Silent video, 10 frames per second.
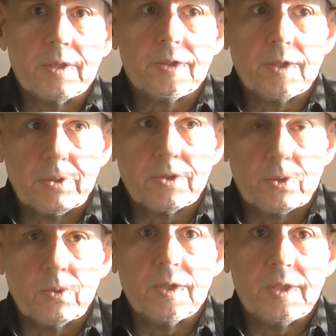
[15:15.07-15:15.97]
and she
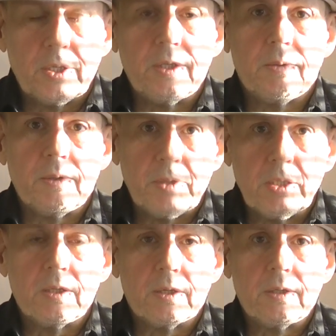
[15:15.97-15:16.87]
understood and did it
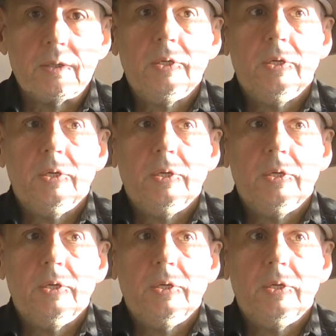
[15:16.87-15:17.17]
immediately.